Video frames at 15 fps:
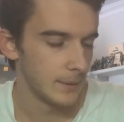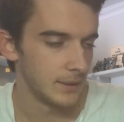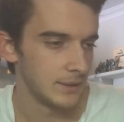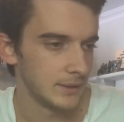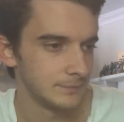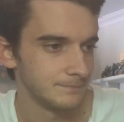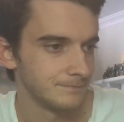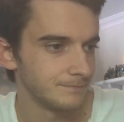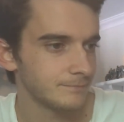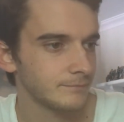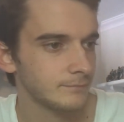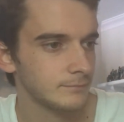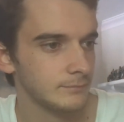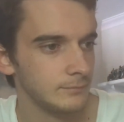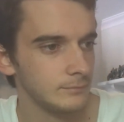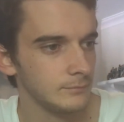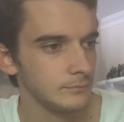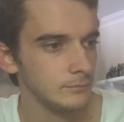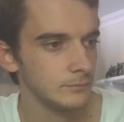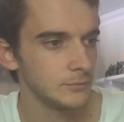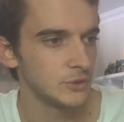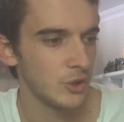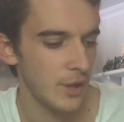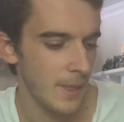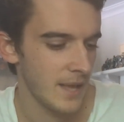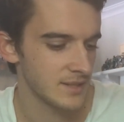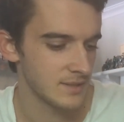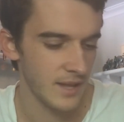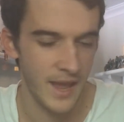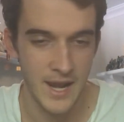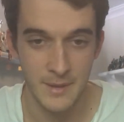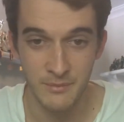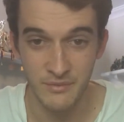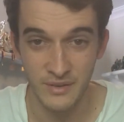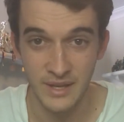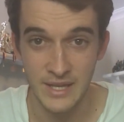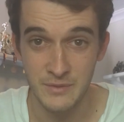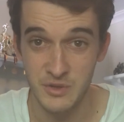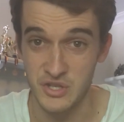So yeah, that's the NMVs,